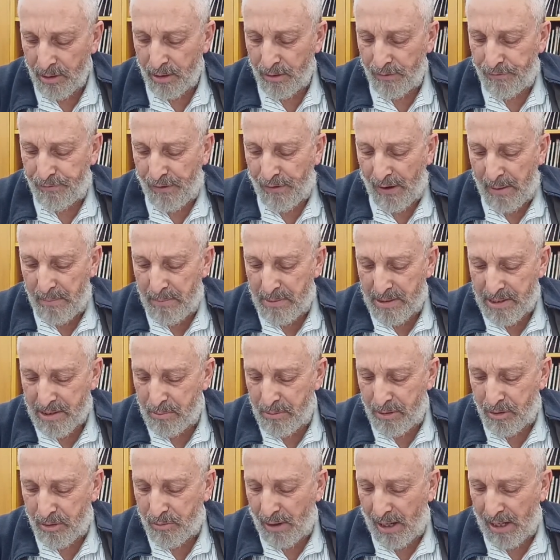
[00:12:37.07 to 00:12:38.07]
The famous
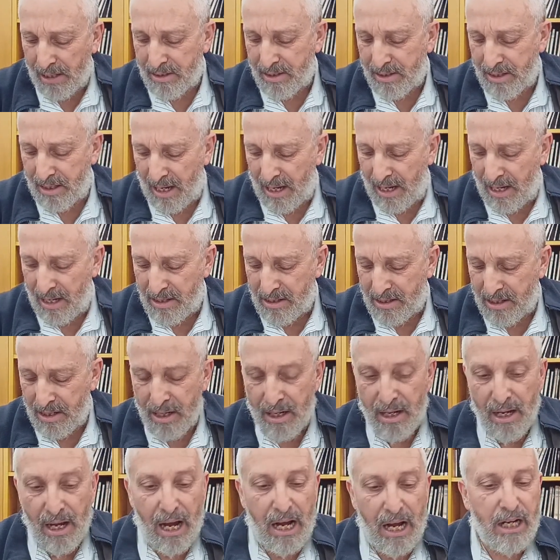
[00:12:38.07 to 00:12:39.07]
Midrash says,
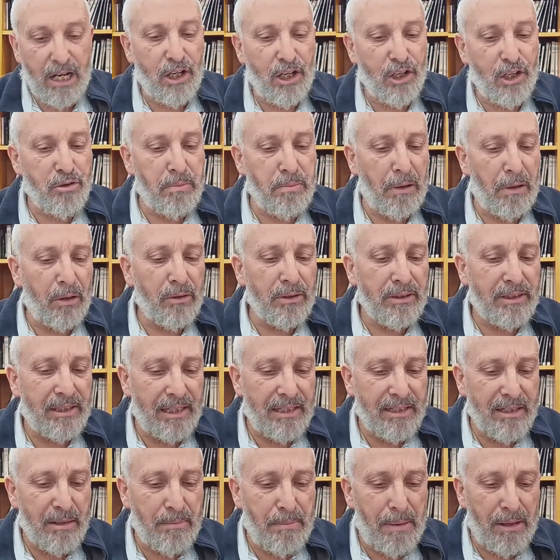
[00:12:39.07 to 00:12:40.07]
HaKadosh Baruch Hu
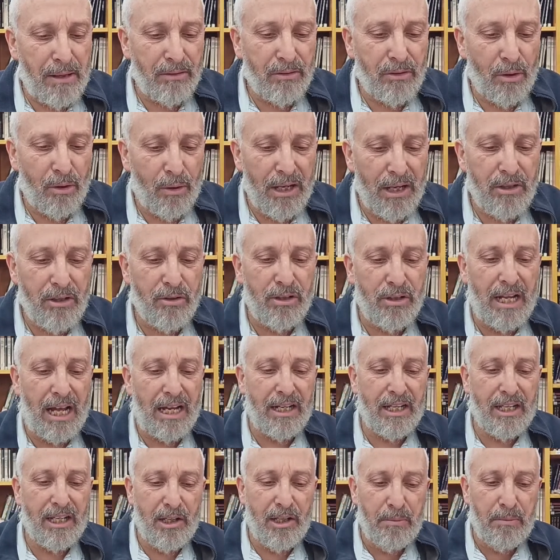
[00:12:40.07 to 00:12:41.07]
says about Doeg, you're
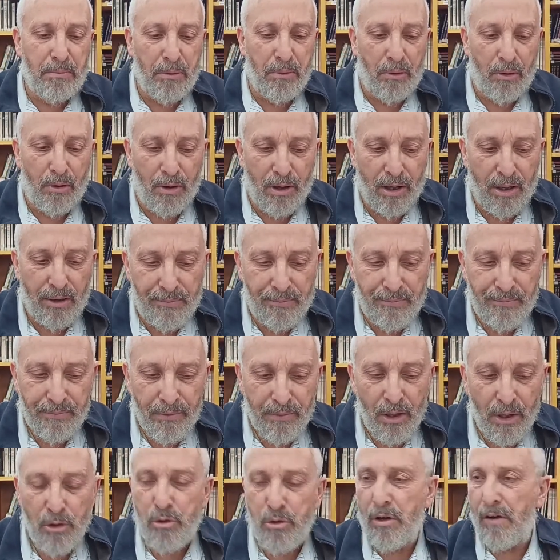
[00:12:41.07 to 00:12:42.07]
not a Gibor.
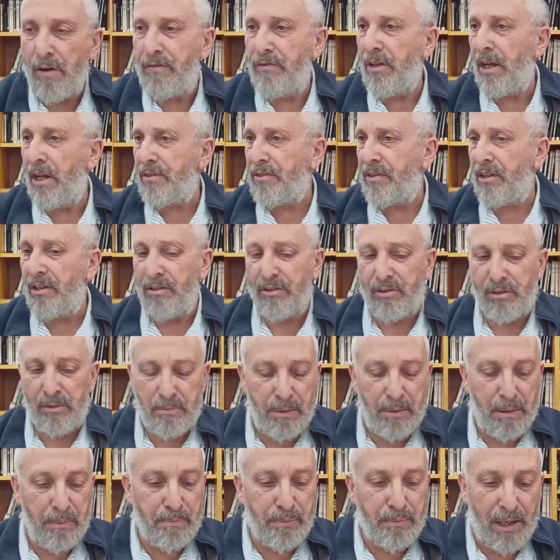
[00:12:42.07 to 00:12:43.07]
You have nothing to
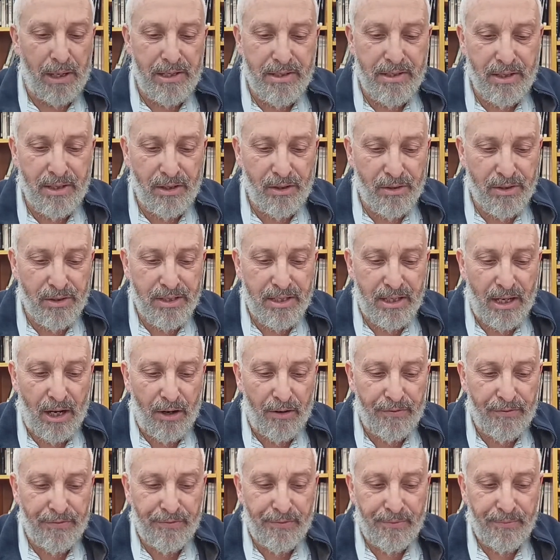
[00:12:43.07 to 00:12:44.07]
be praising
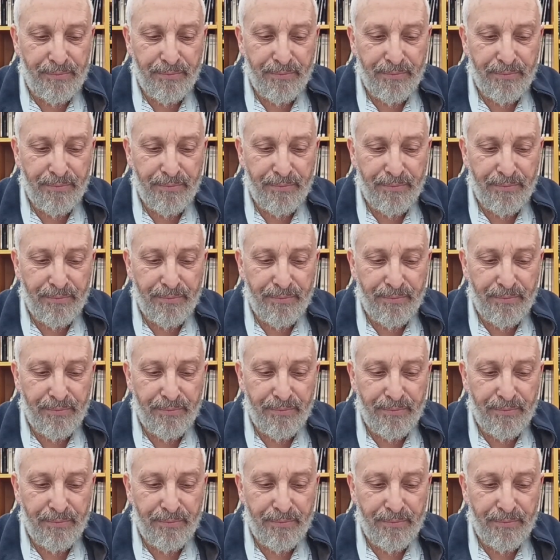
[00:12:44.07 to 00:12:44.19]
yourself.